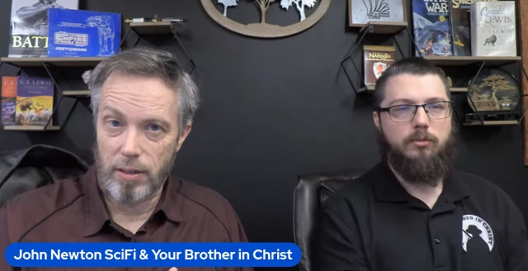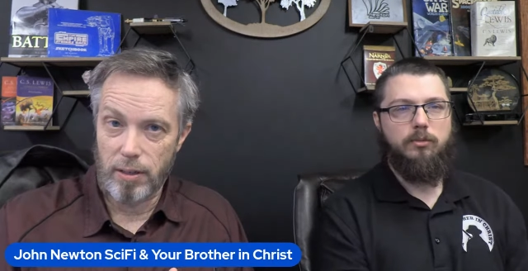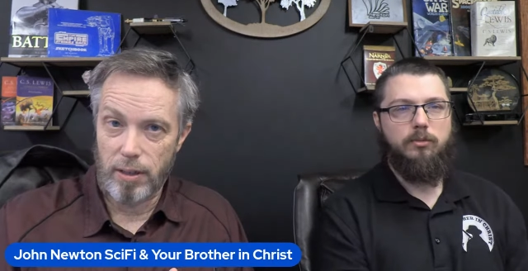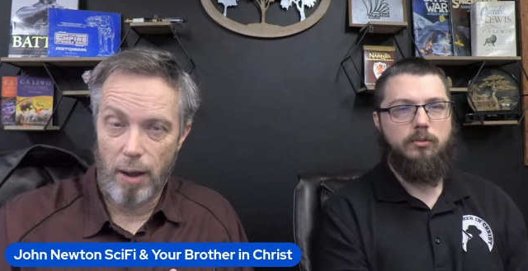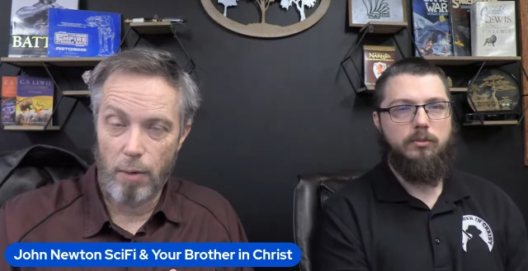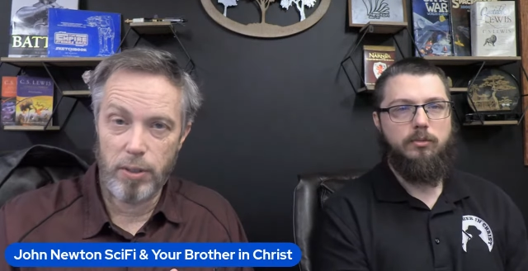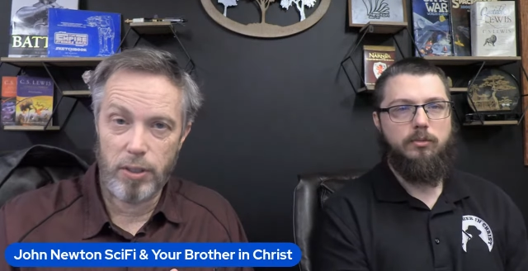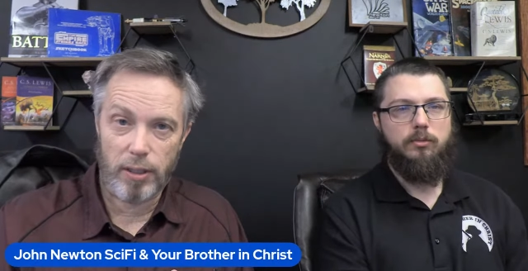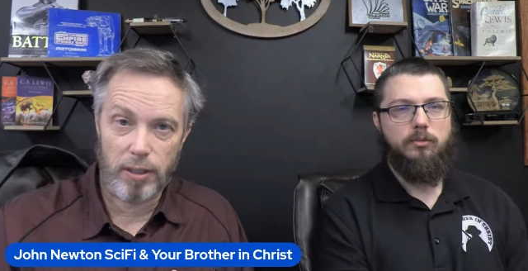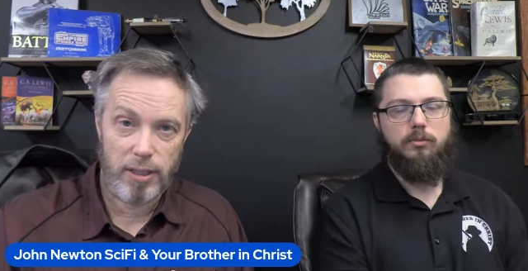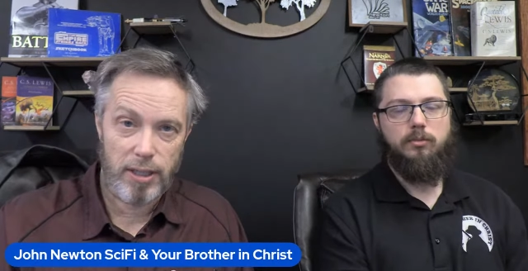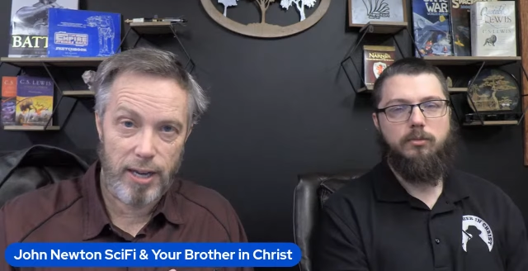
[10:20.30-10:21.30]
Speaker 1: that was a
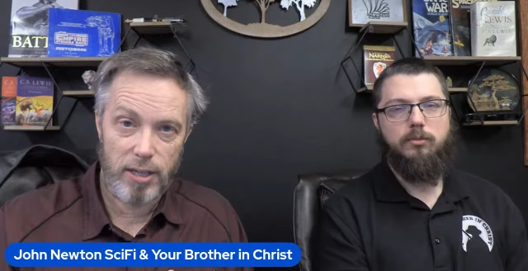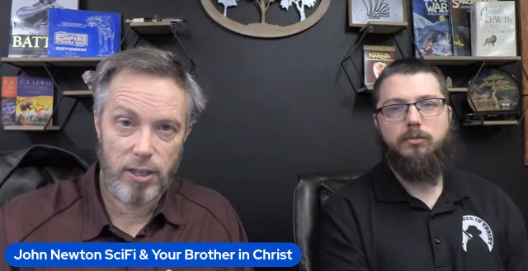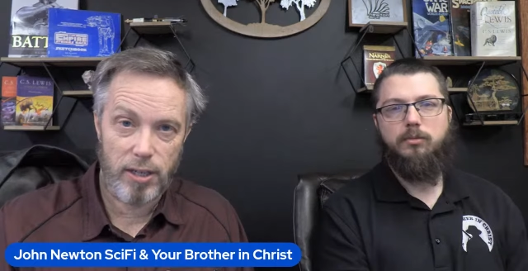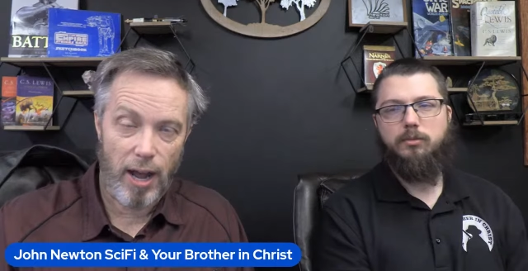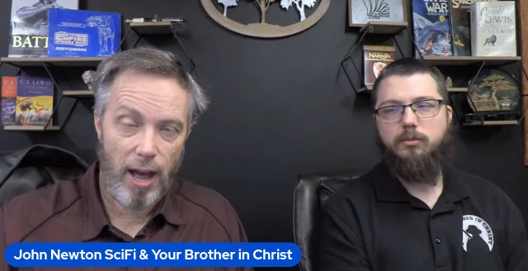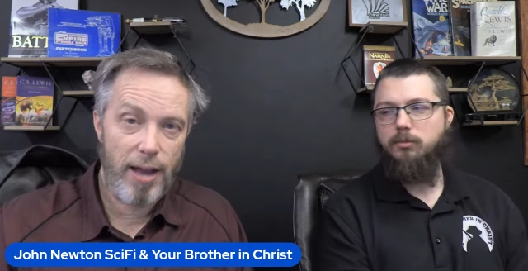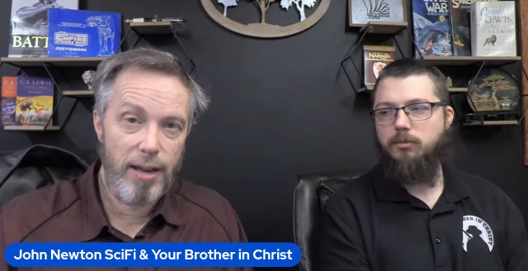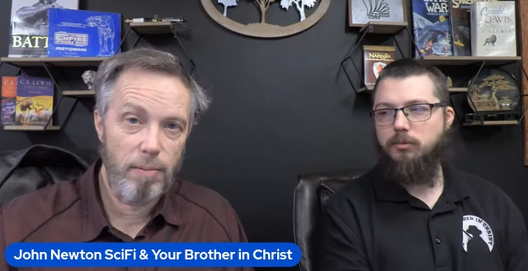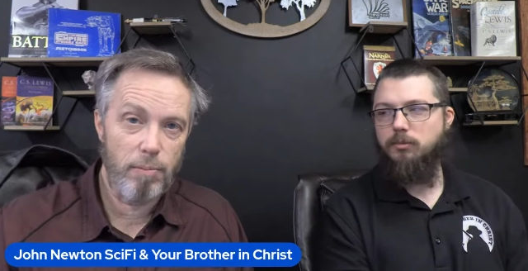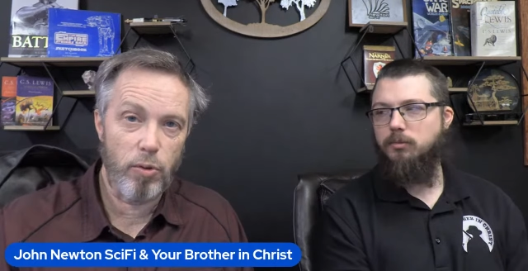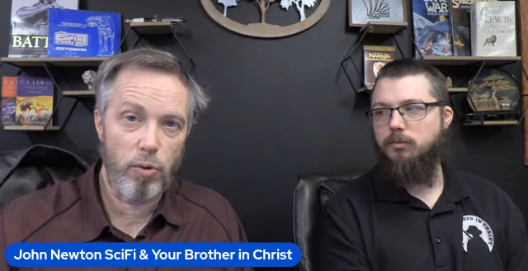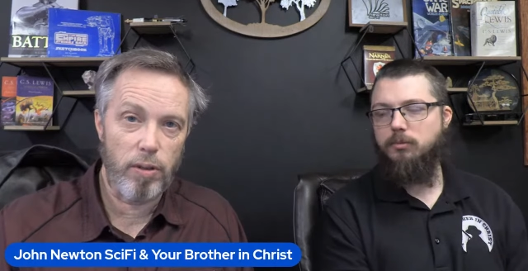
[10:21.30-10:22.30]
contested
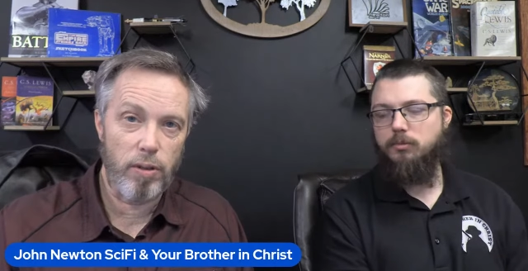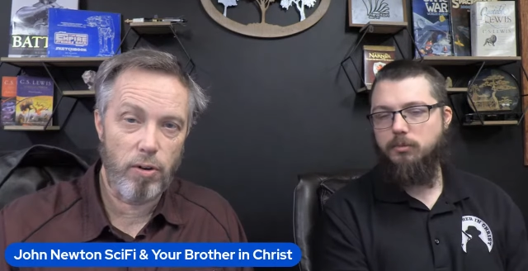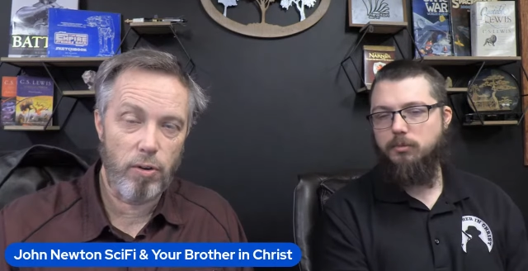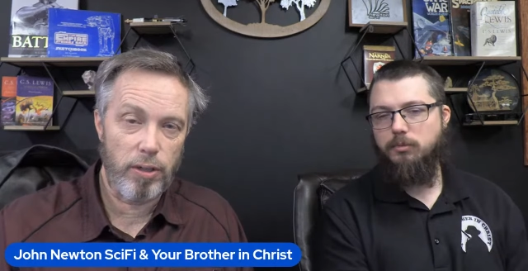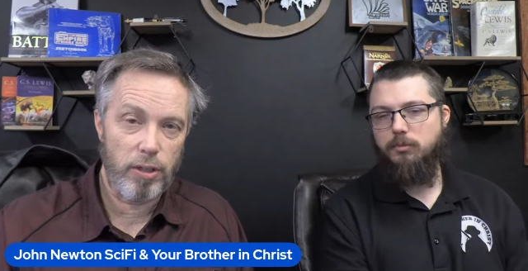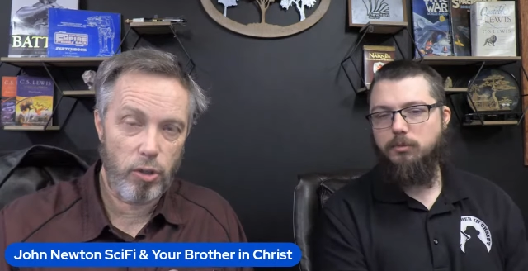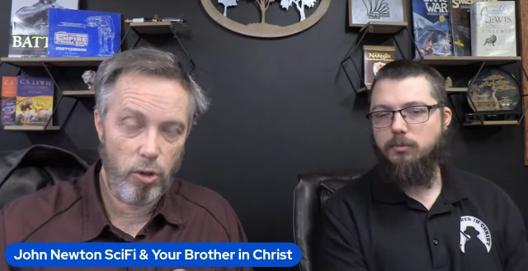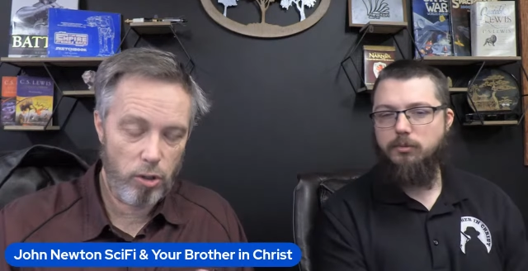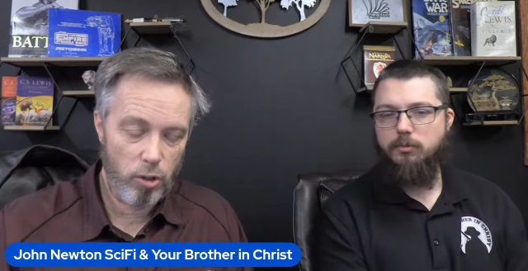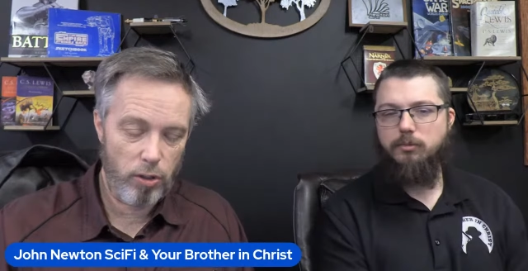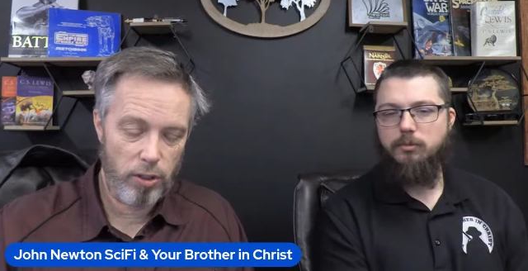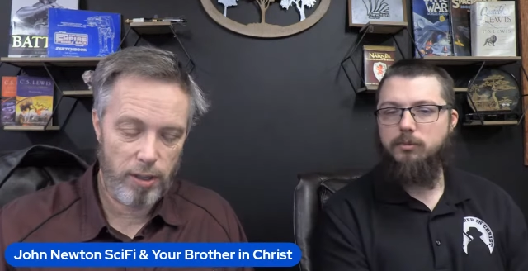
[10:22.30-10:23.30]
item during the early
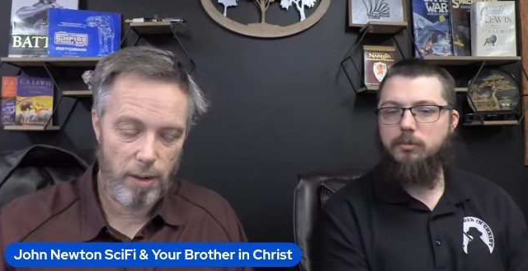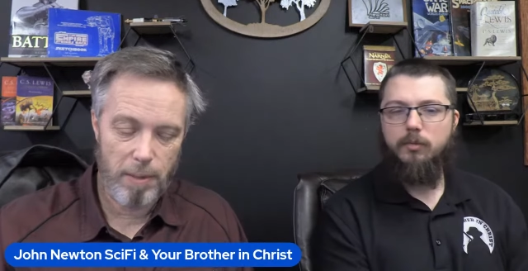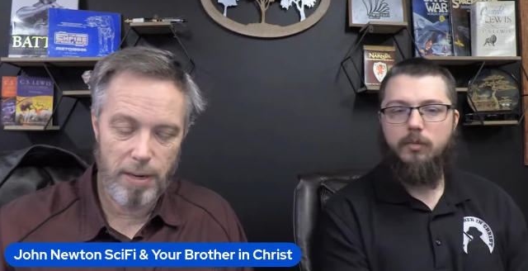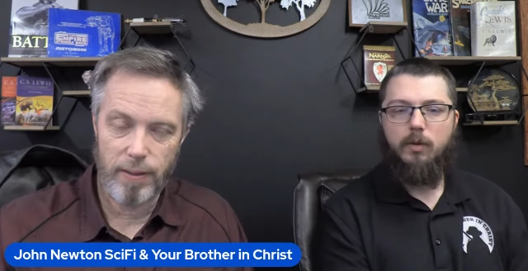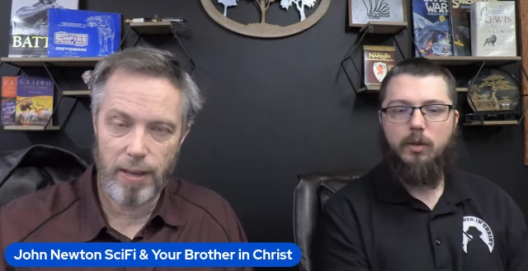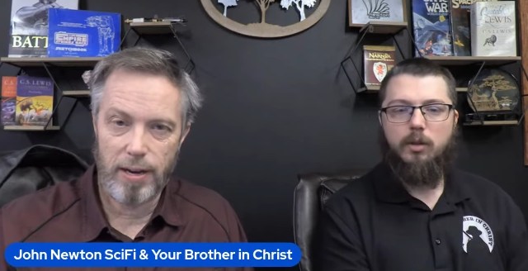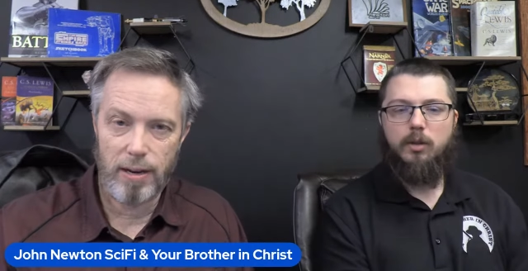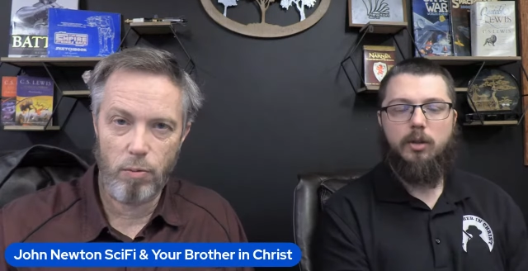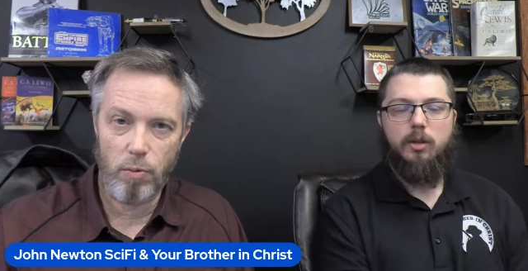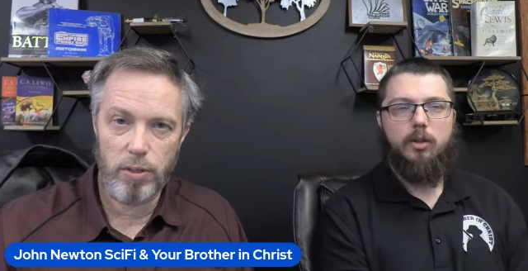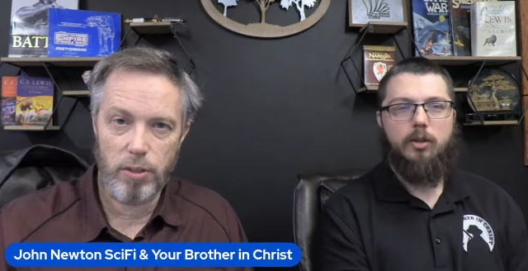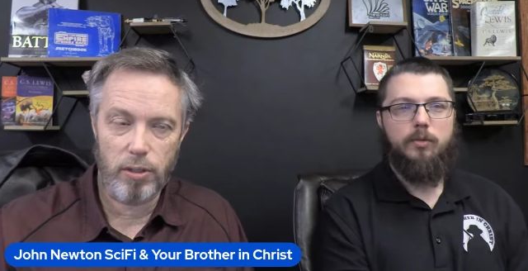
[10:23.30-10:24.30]
church, or does that mean that it
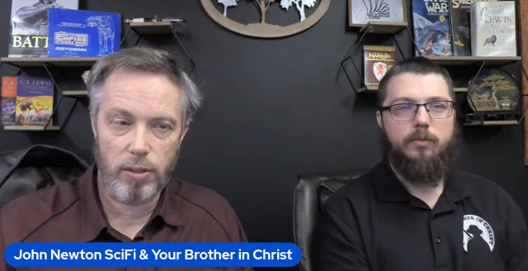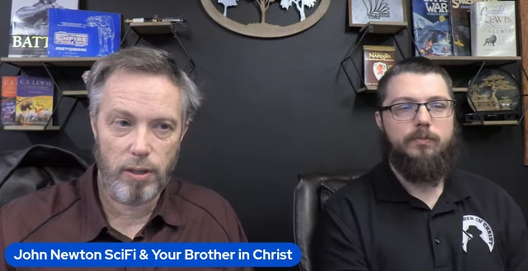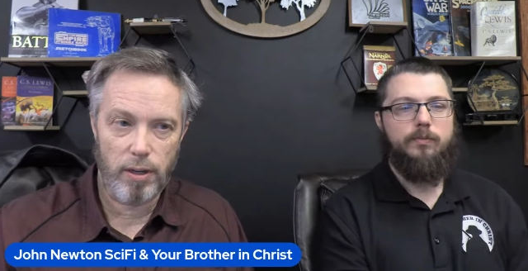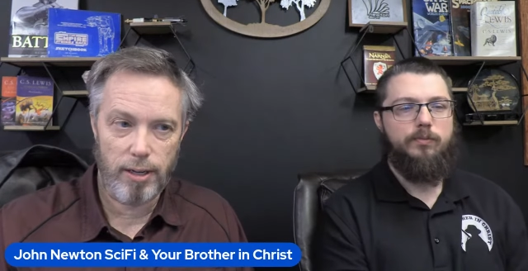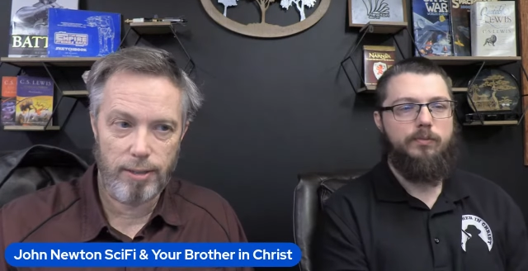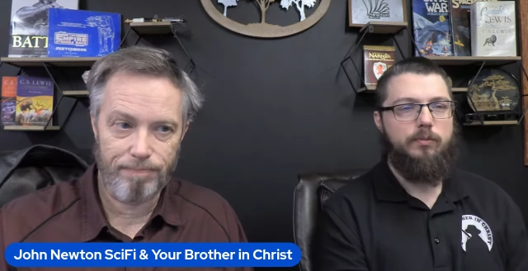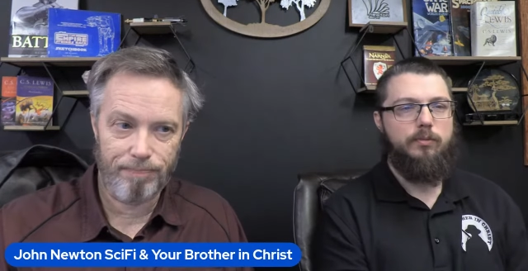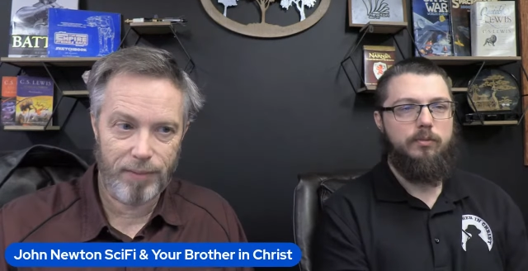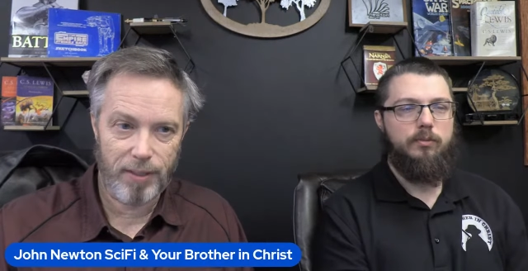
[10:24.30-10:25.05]
was um,